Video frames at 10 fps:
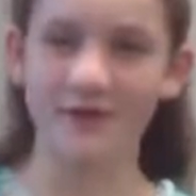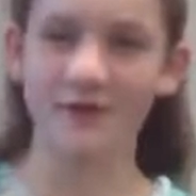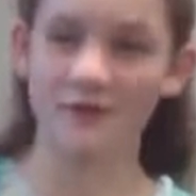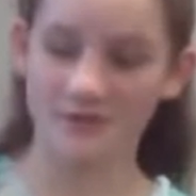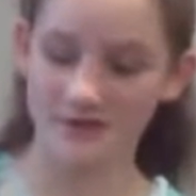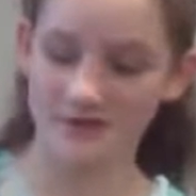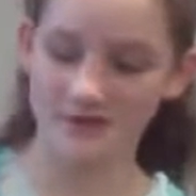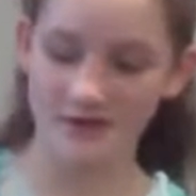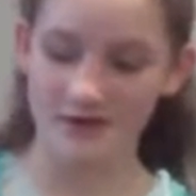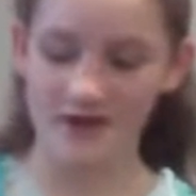a woman,
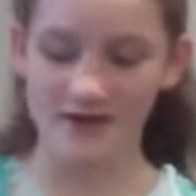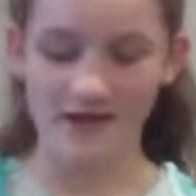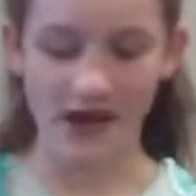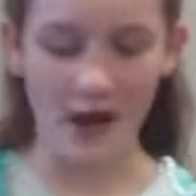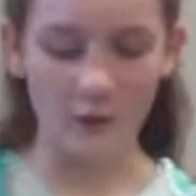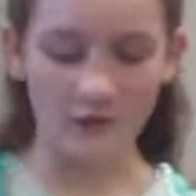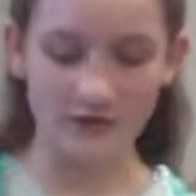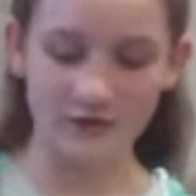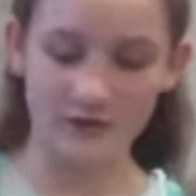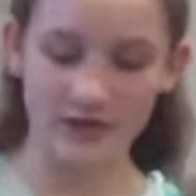and how were
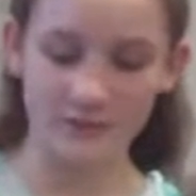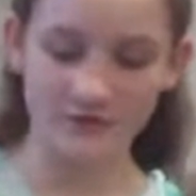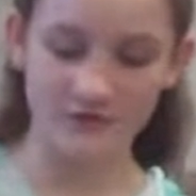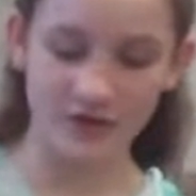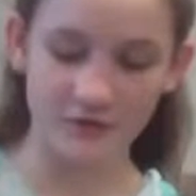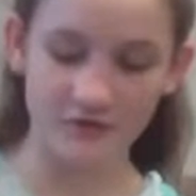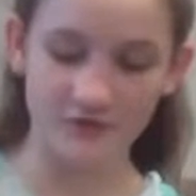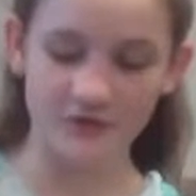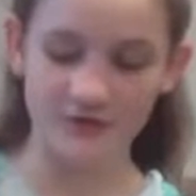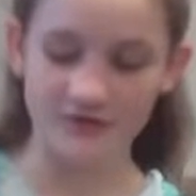you able to go
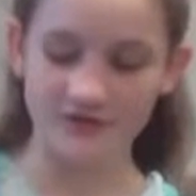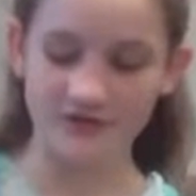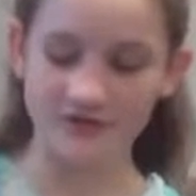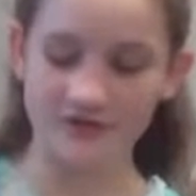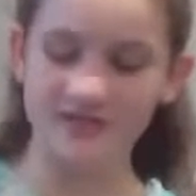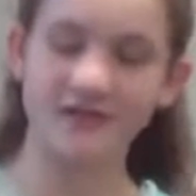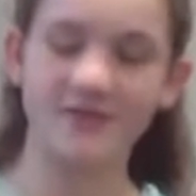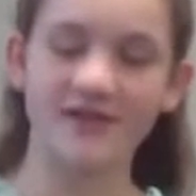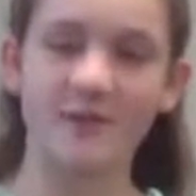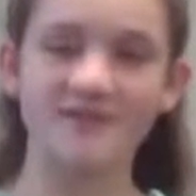through the things you did to
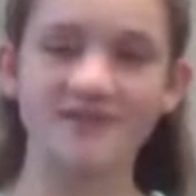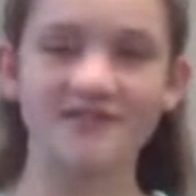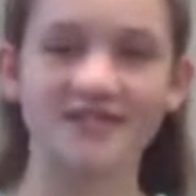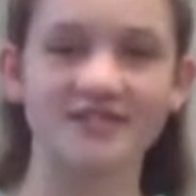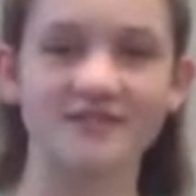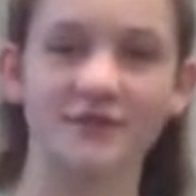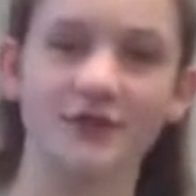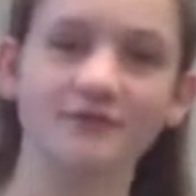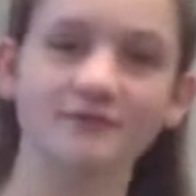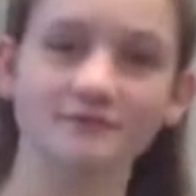become successful?